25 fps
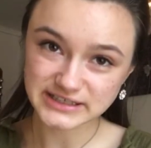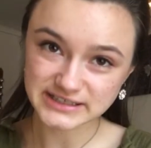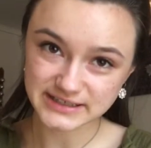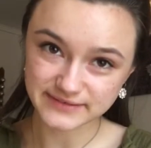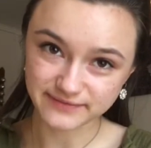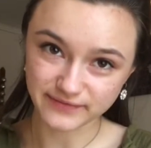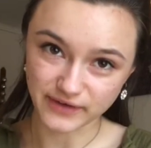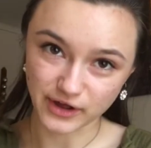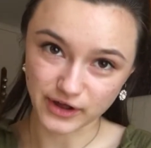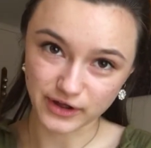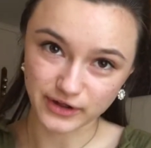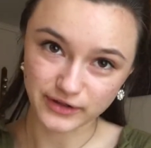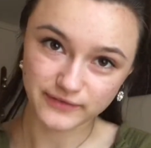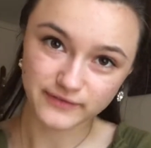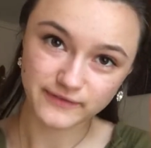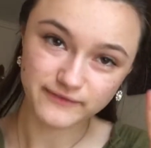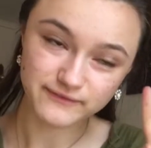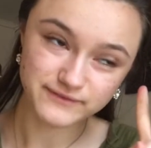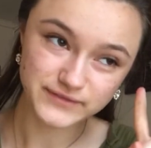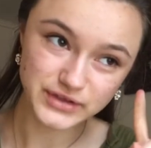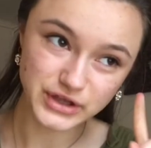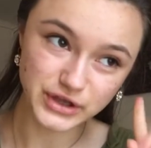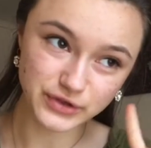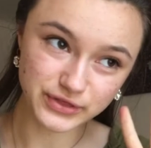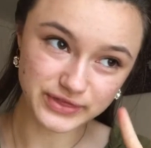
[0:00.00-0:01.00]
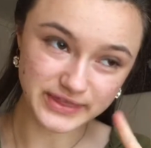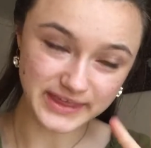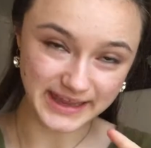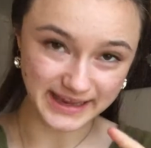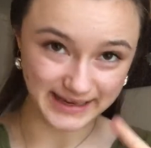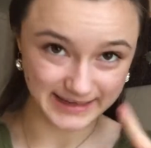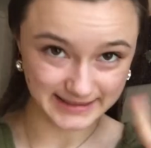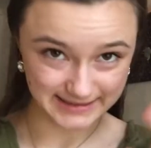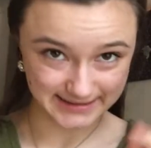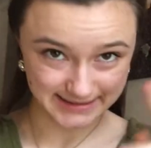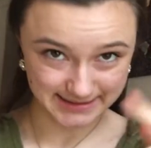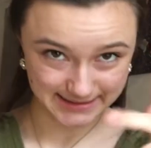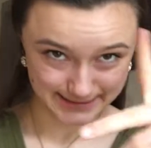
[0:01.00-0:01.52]
of all, few
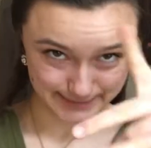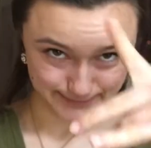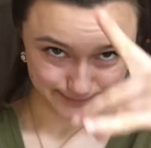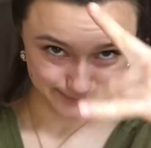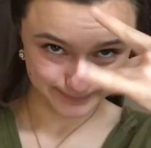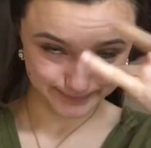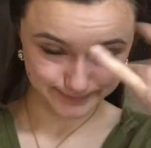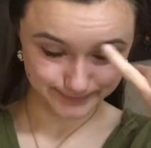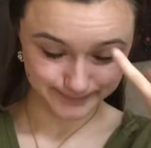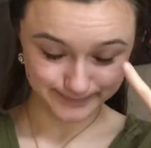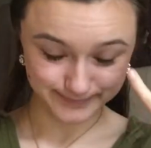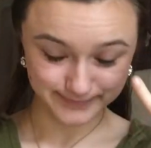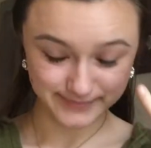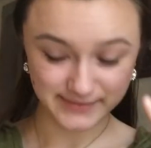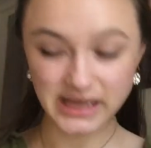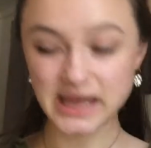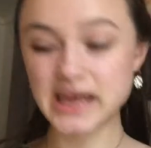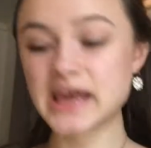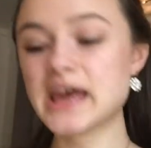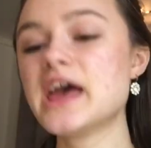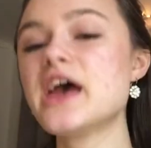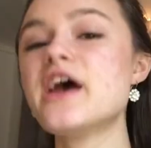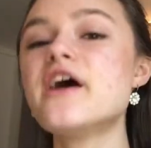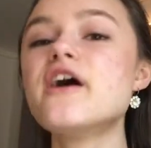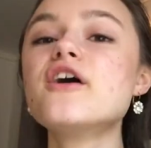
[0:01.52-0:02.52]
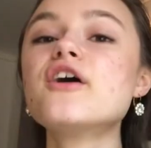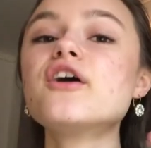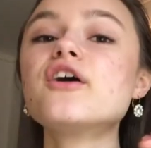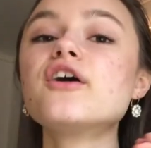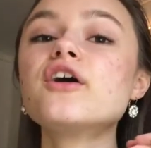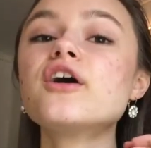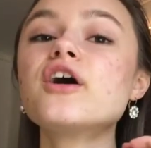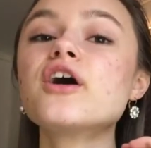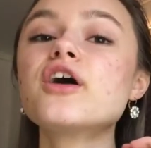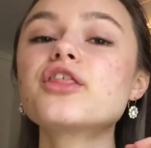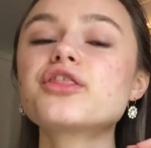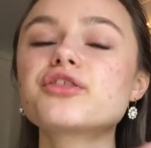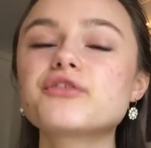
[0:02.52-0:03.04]
things.
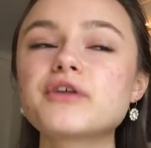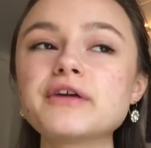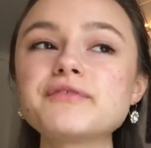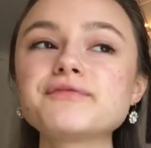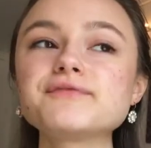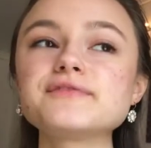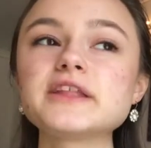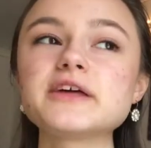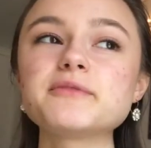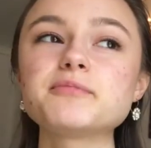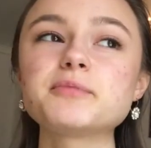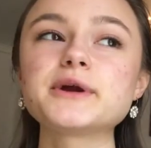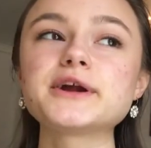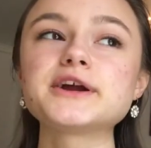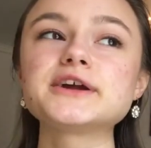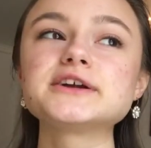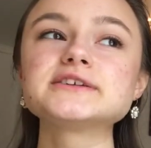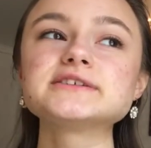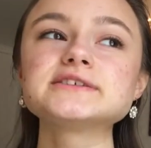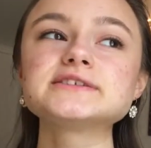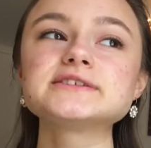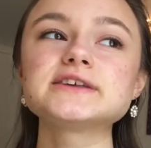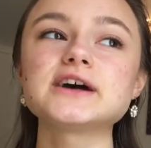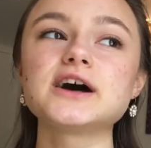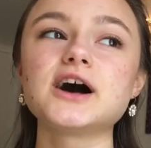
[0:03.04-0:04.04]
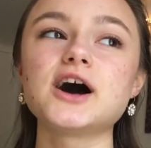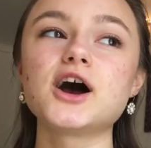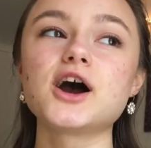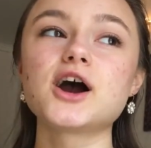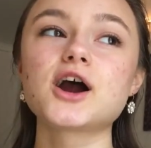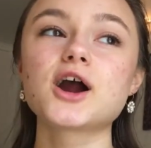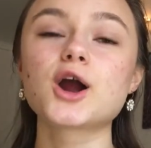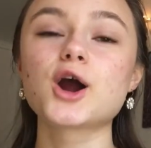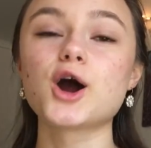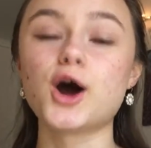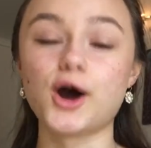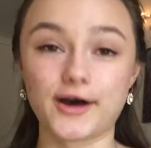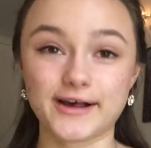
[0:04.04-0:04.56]
Thrift flippers
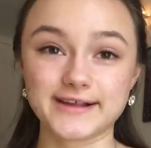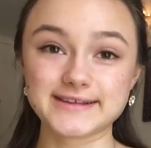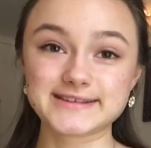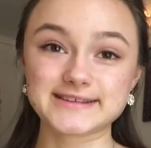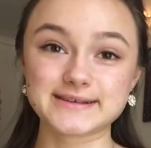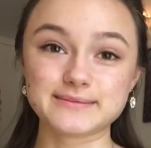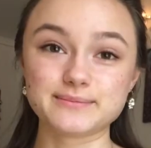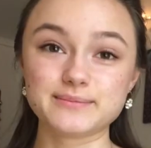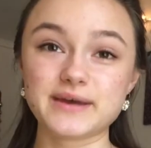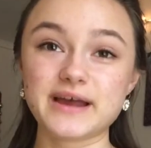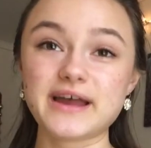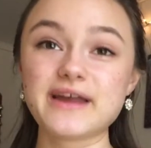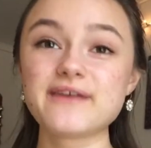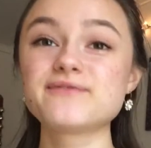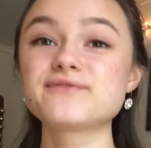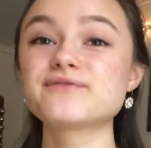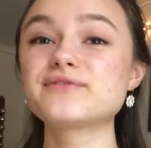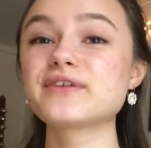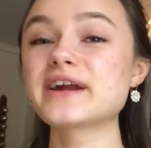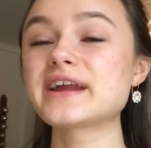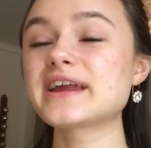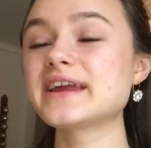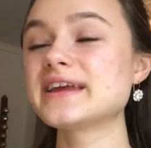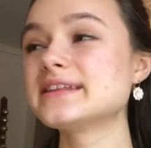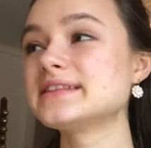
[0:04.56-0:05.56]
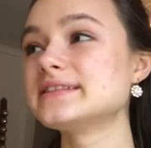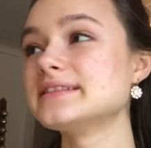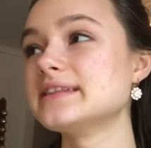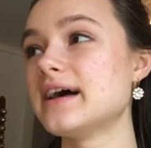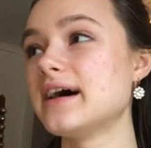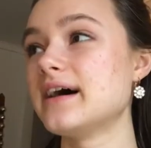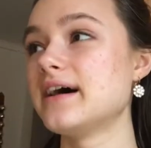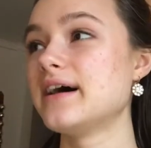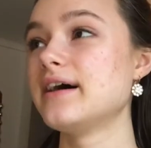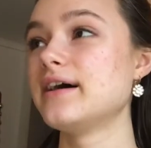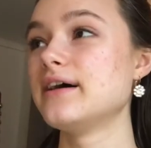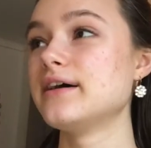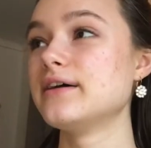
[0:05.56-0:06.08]
are awesome. I freaking
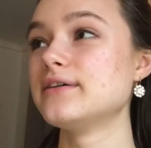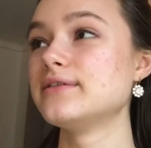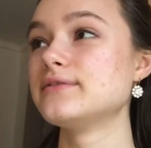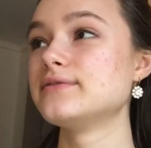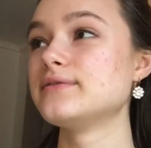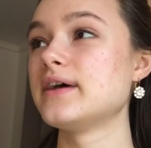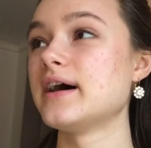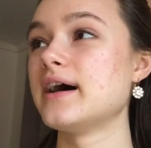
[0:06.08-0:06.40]
love